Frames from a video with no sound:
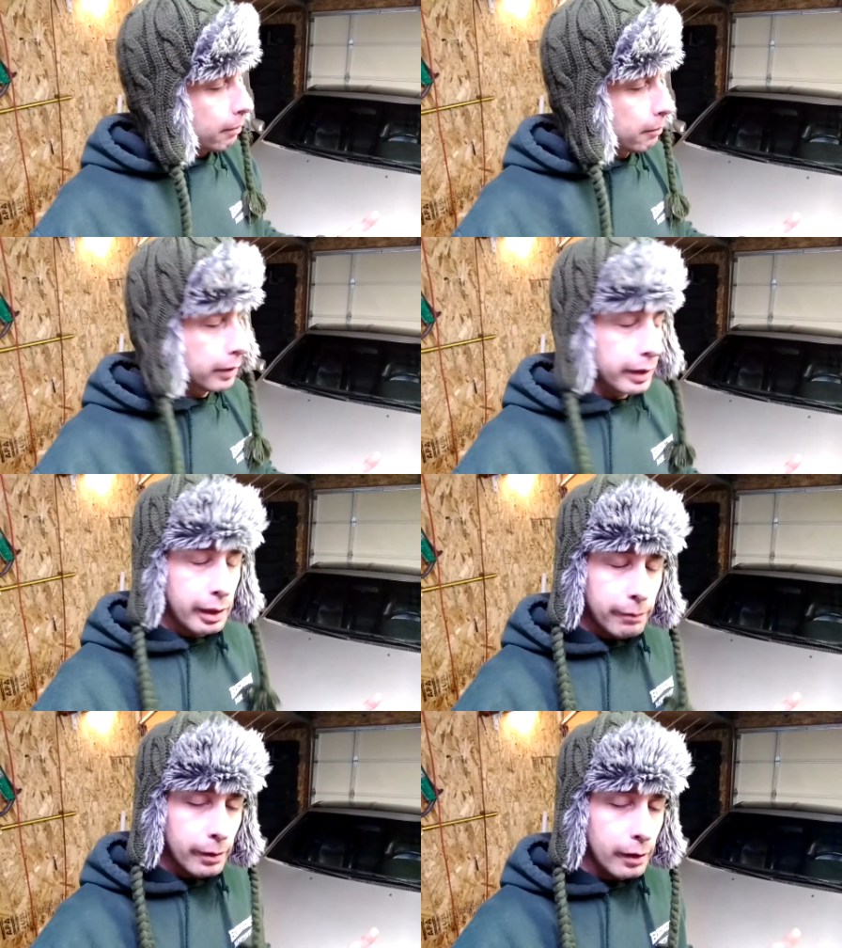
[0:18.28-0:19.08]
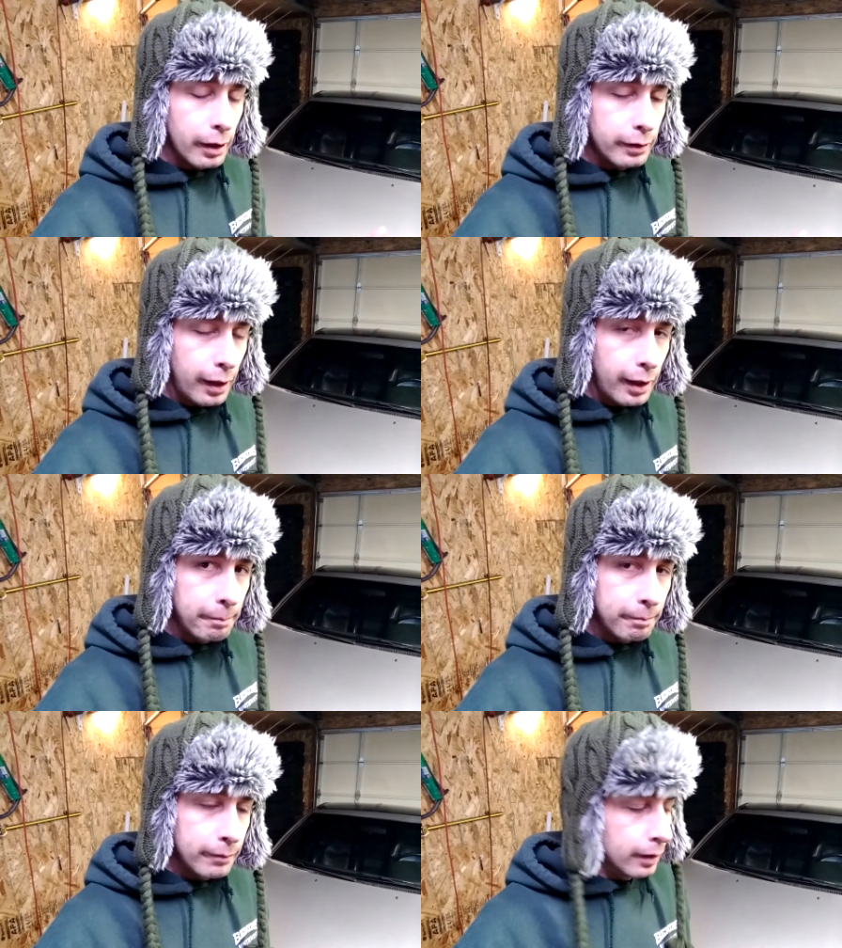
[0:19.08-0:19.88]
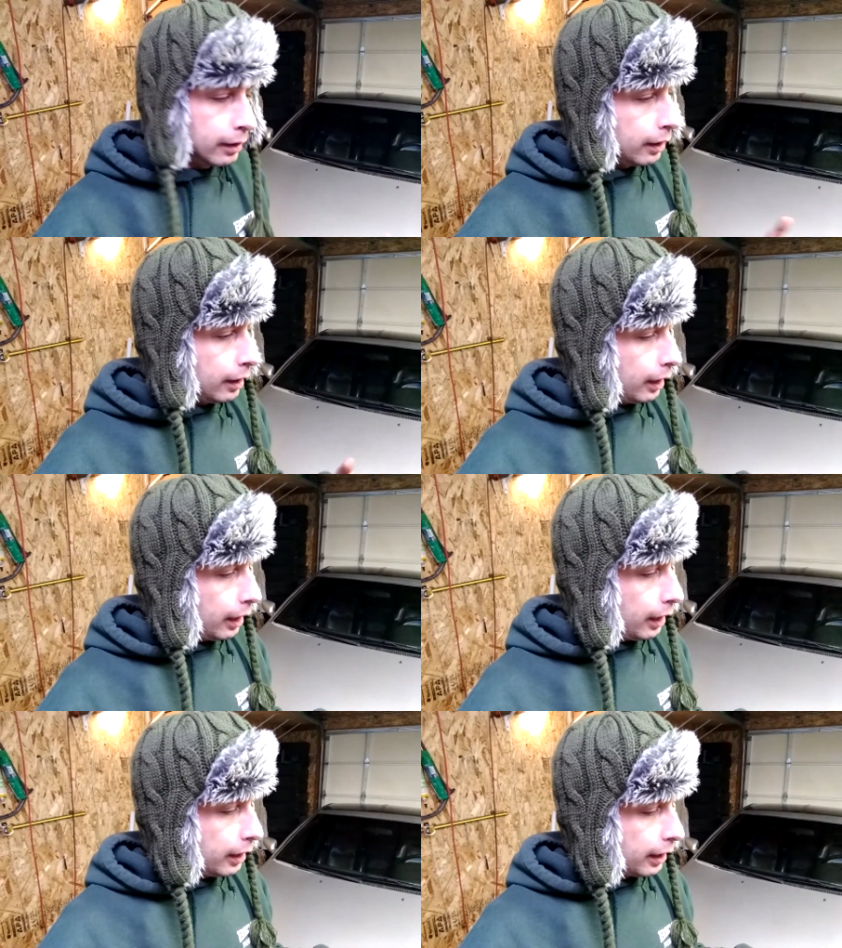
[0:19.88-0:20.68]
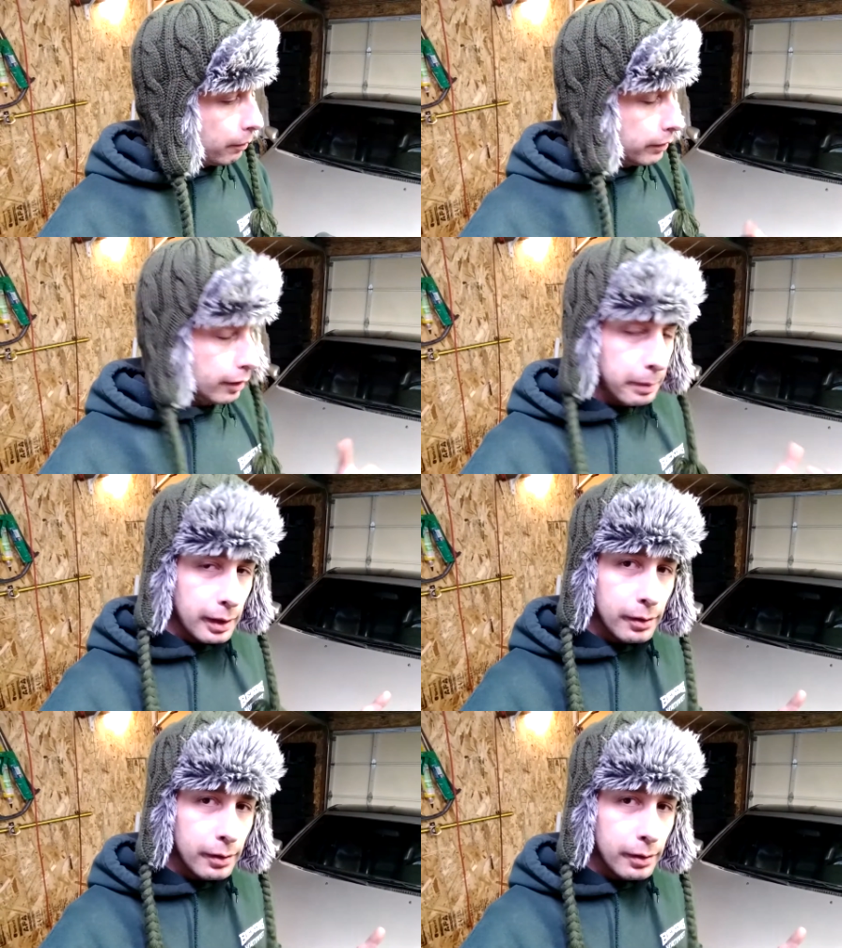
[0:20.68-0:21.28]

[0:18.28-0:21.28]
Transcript: had been leaking for a long time, and I was a little bit low